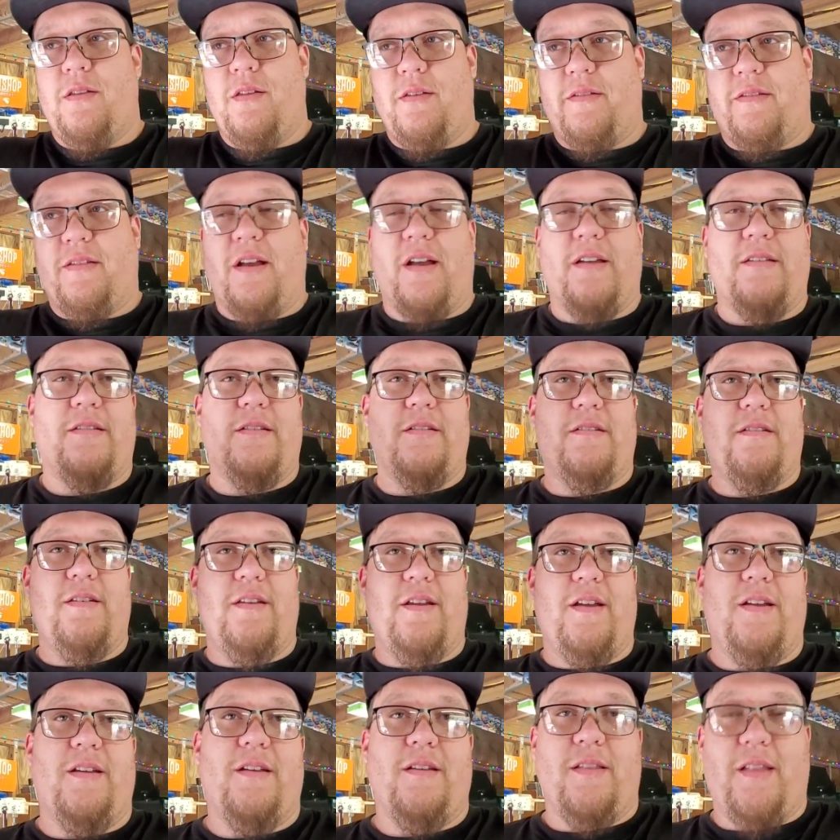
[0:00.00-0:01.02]
The
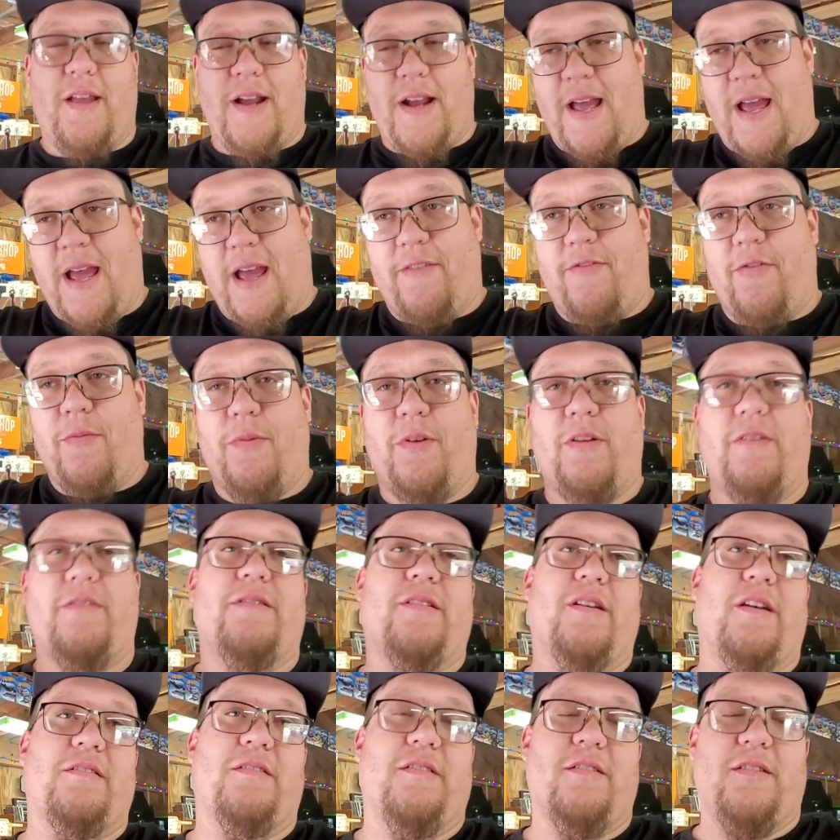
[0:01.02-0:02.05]
sausage and egg, like half a
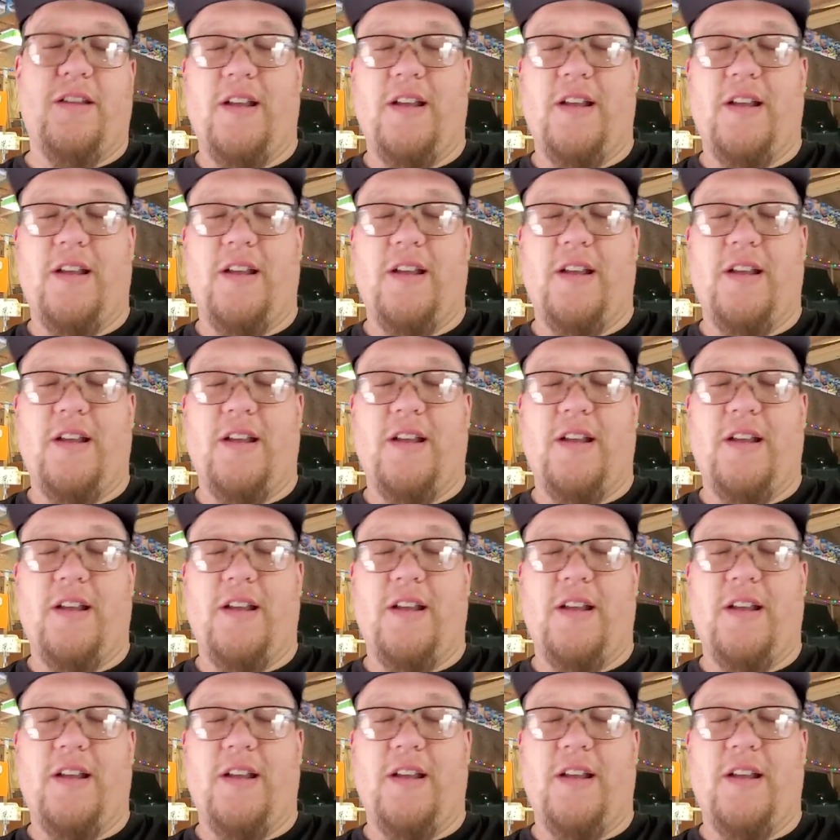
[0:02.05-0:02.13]
bowl of